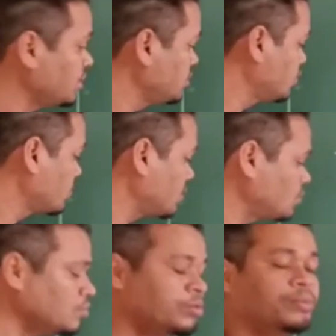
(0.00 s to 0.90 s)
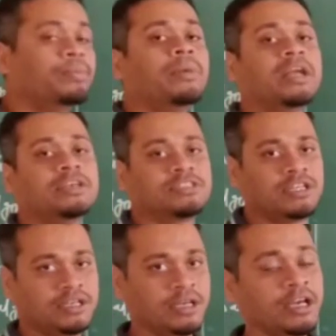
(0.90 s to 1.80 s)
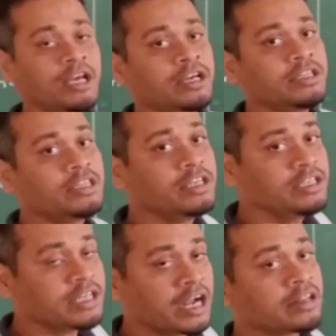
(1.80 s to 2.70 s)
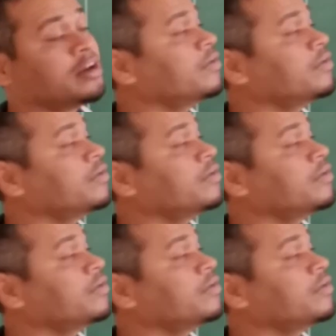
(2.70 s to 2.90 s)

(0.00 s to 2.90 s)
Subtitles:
is equal to minus 3. These are